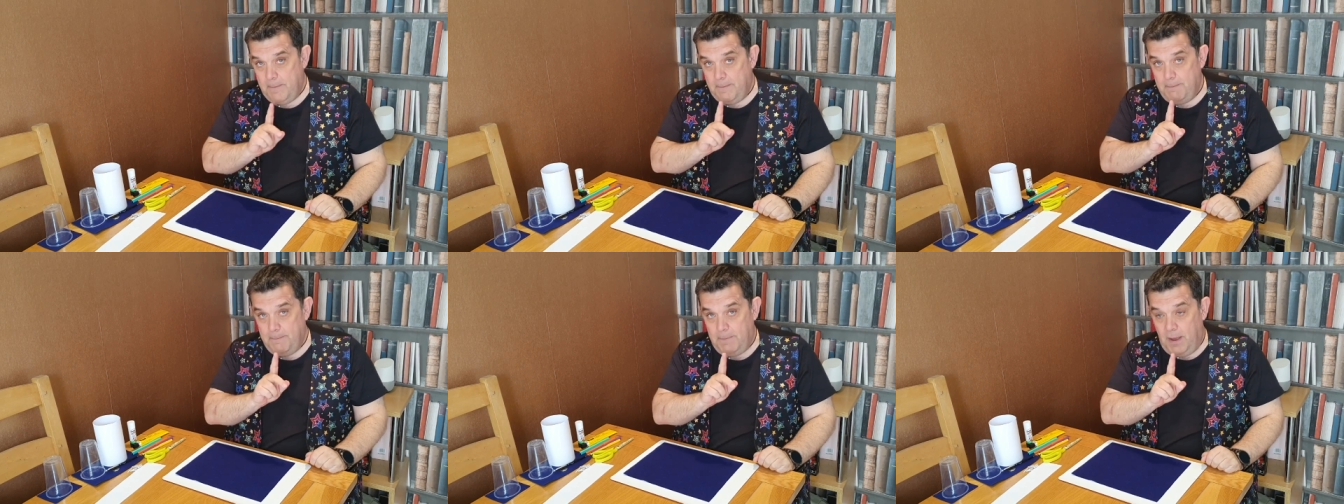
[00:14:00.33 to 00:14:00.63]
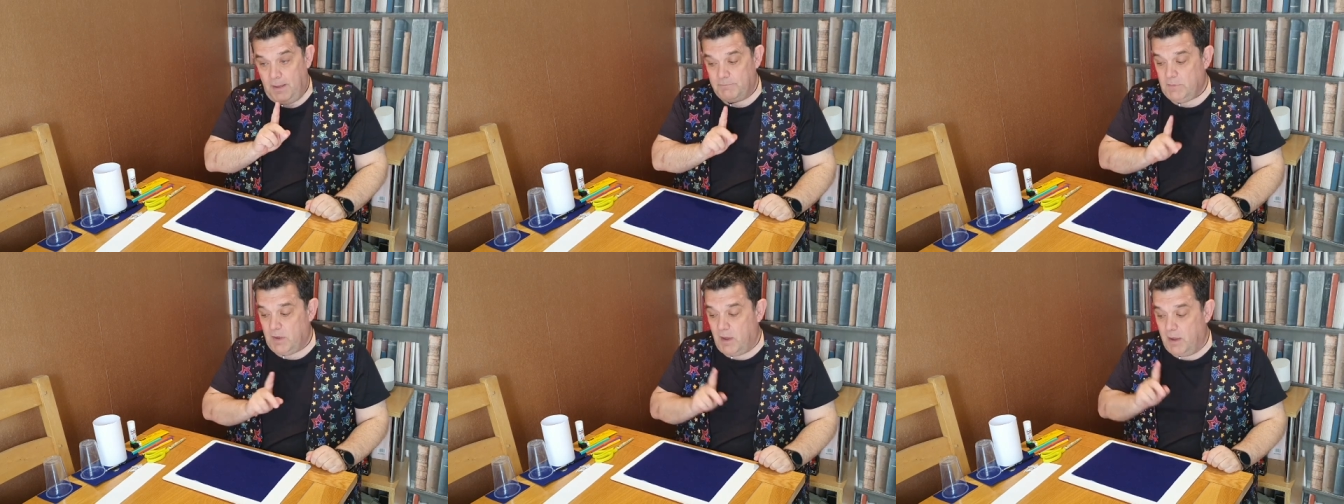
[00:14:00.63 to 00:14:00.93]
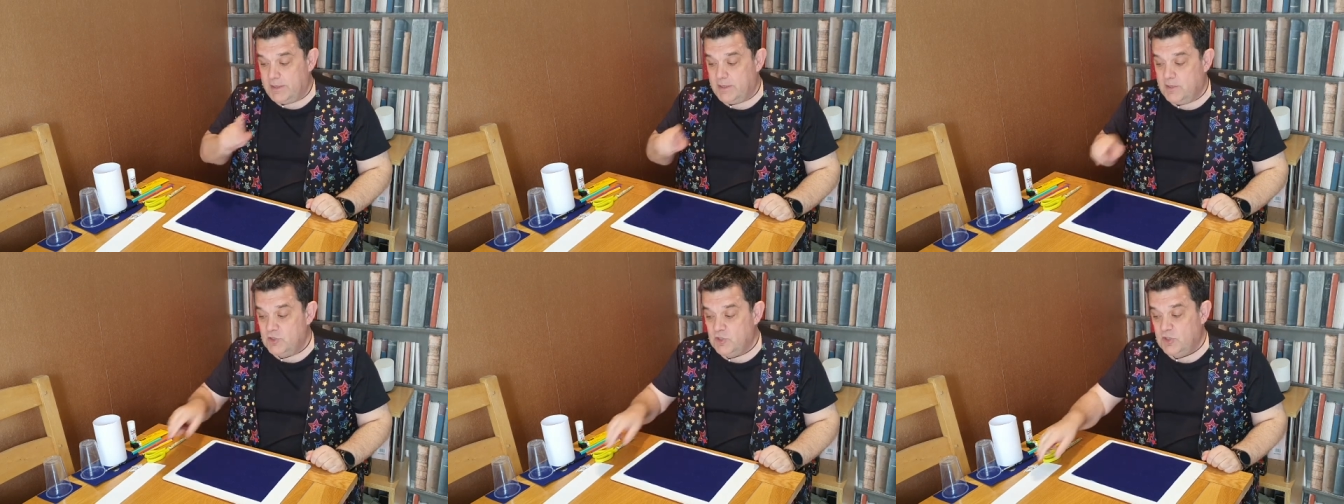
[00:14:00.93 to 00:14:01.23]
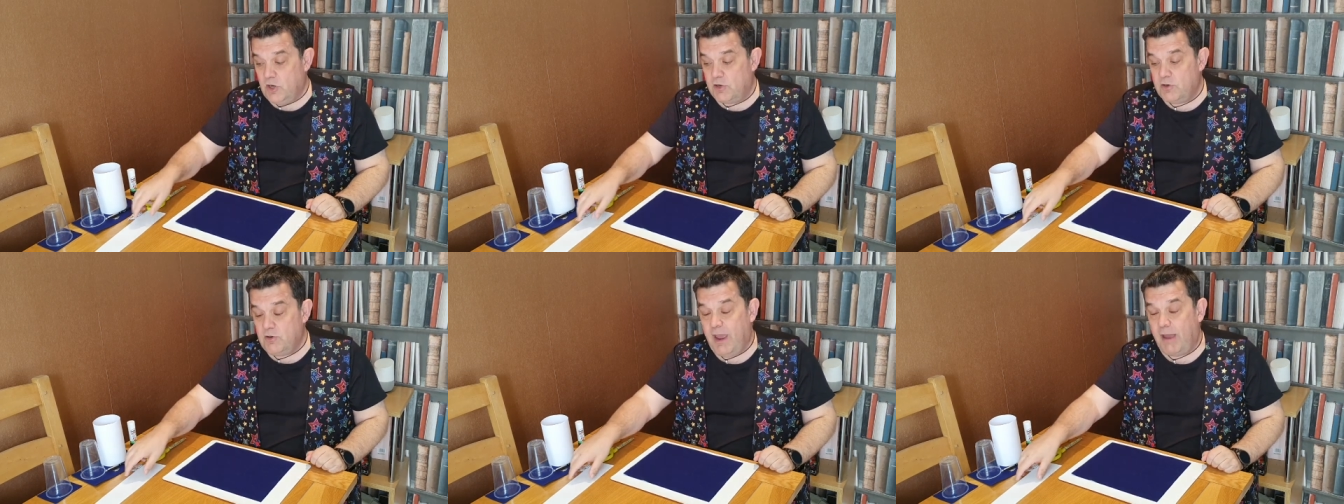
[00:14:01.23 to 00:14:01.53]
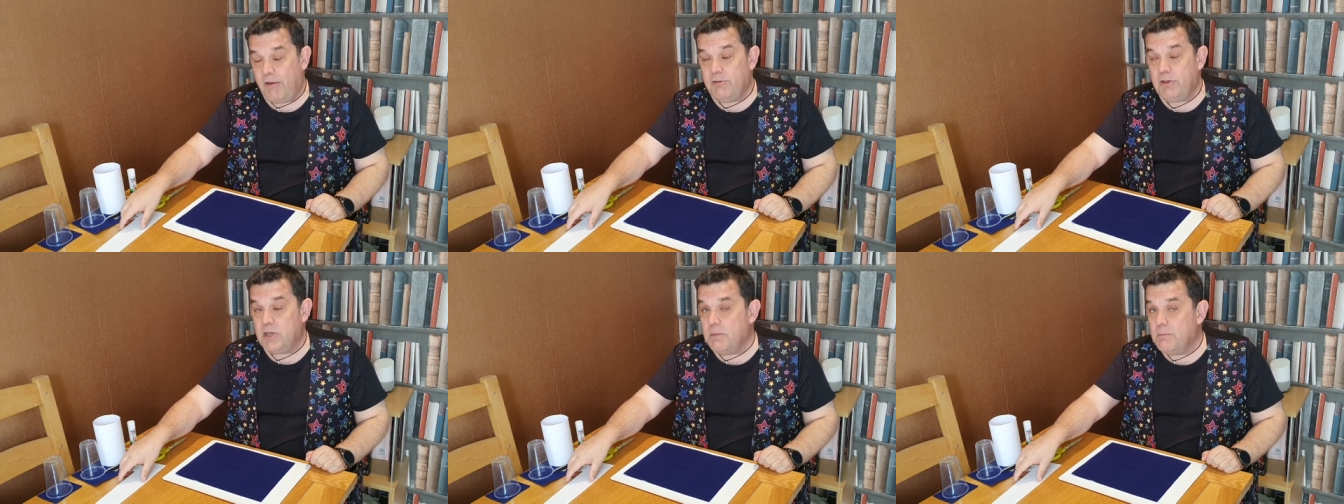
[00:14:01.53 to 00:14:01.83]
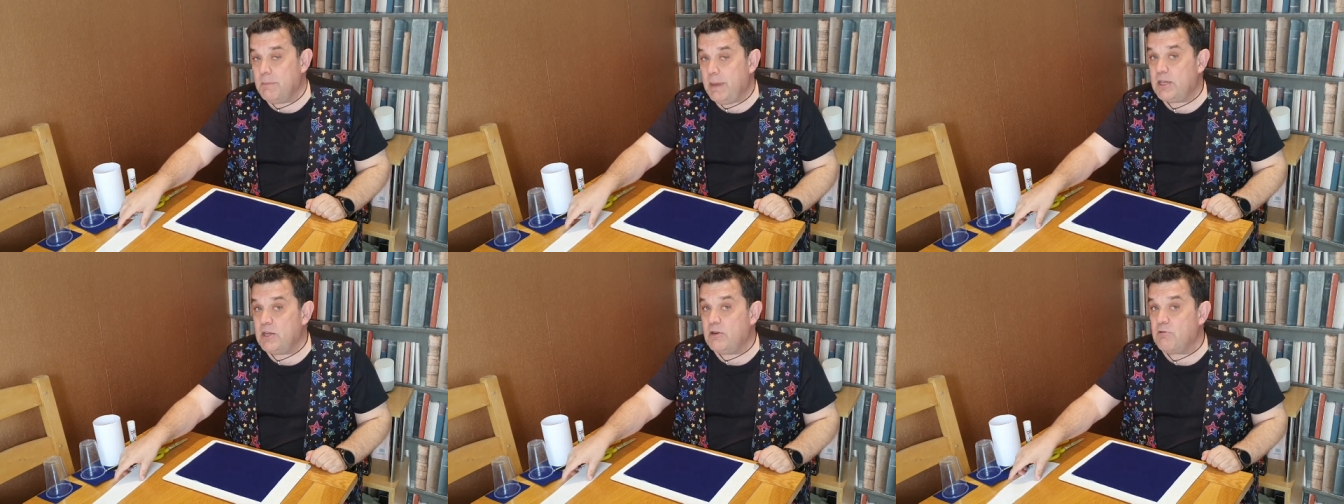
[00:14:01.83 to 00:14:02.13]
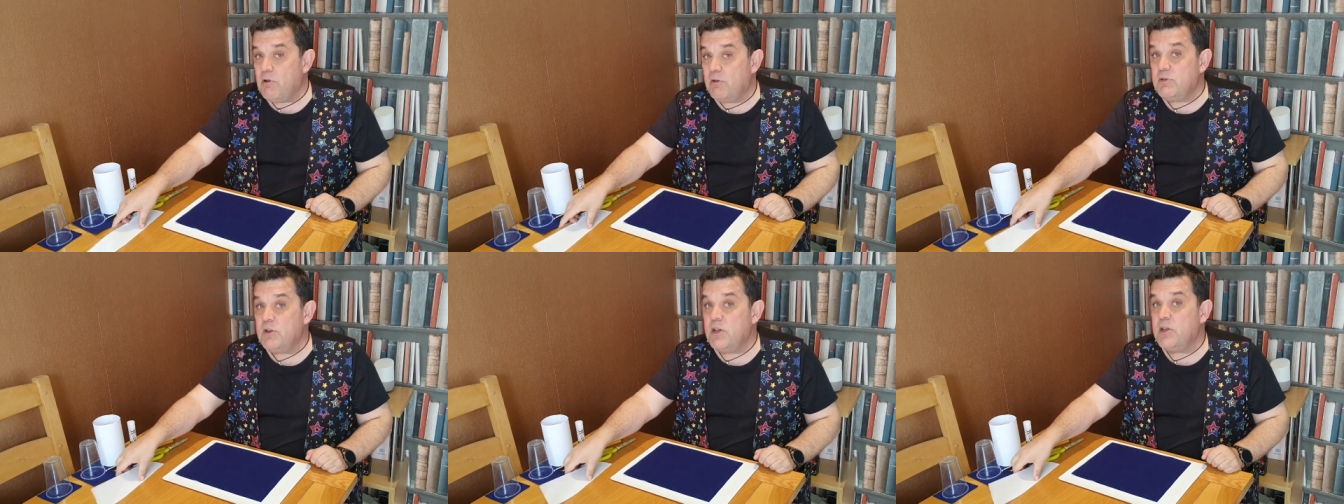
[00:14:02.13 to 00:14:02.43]
but I can show you how you can make
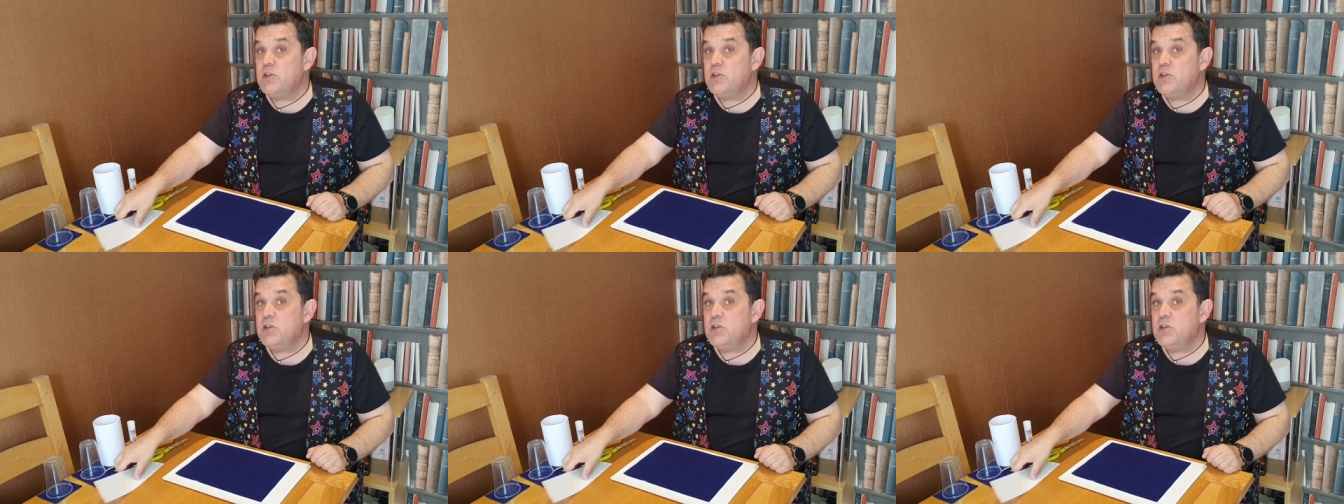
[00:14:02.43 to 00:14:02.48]
your own